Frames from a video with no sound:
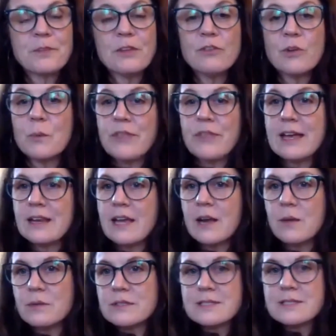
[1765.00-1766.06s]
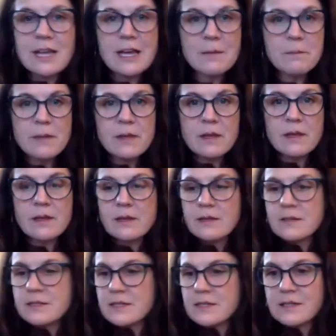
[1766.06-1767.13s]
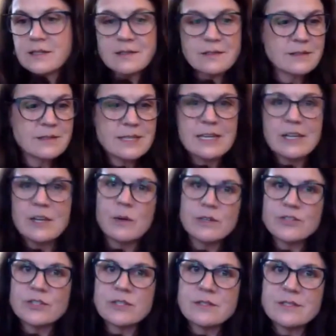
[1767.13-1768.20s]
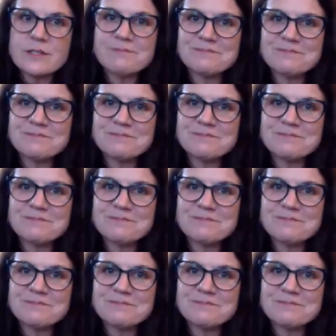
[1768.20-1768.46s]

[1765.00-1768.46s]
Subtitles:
So with that, I will stop and take questions.